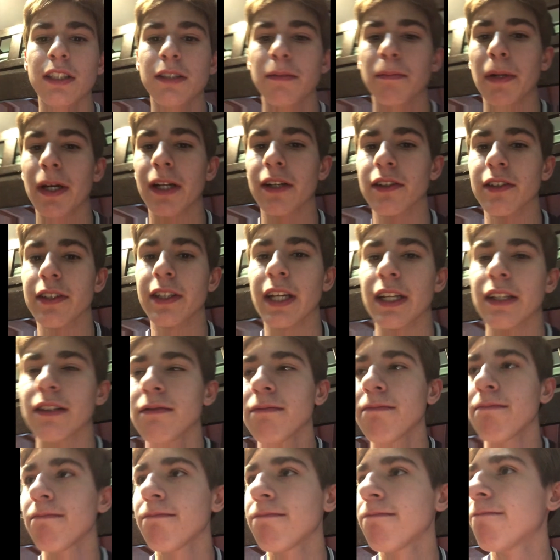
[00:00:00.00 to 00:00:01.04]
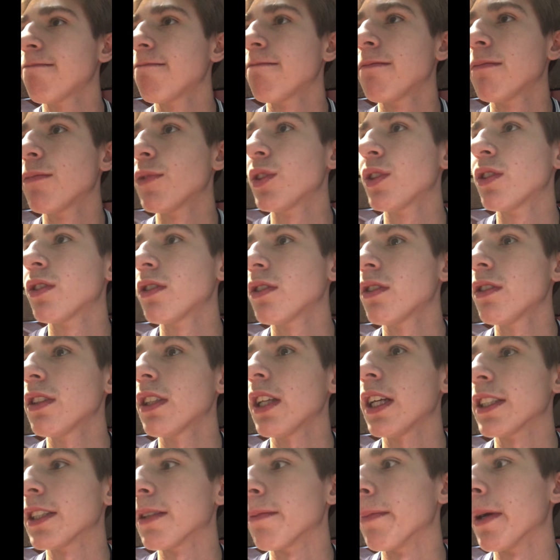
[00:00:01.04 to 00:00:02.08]
a better then.
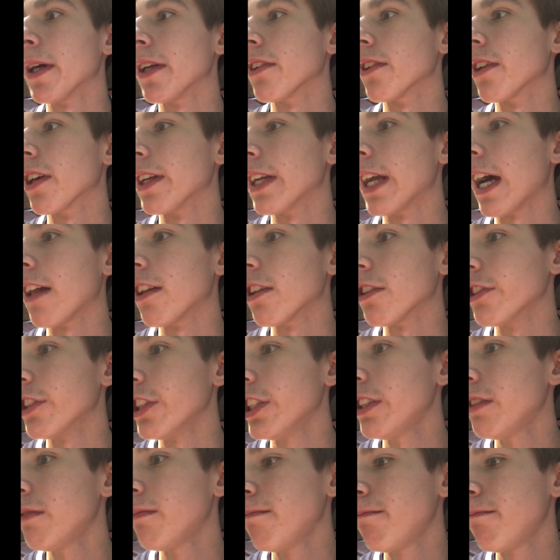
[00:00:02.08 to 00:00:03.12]
That's a better analogy.